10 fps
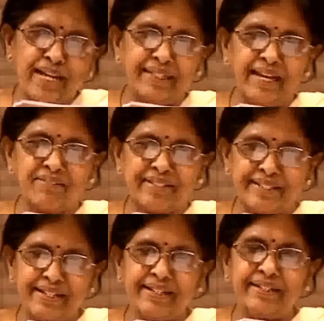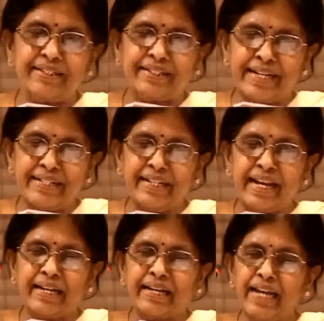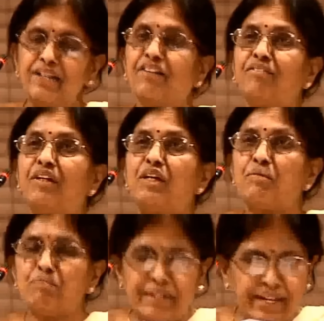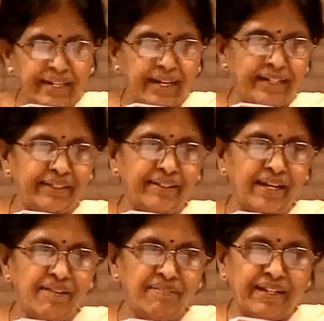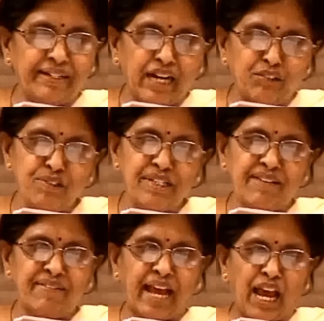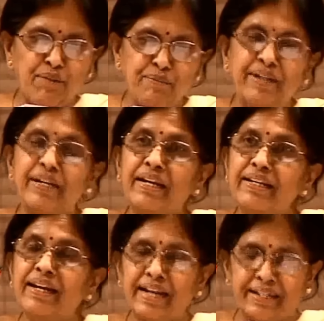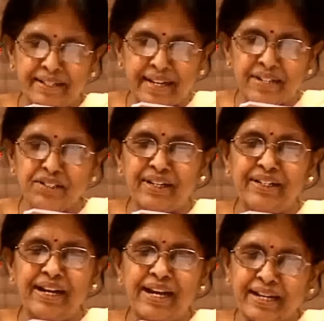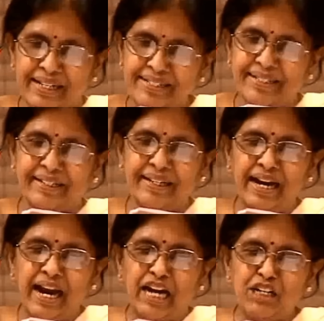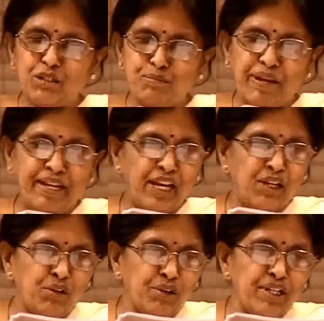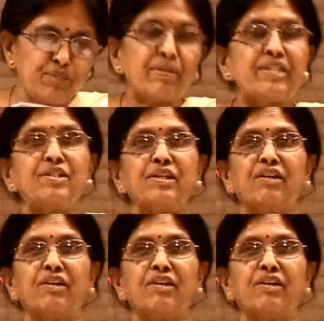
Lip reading: like they have succeeded in creating a kind of middle earth where cartoons have a hybrid Indian international culture and speak a curious mixture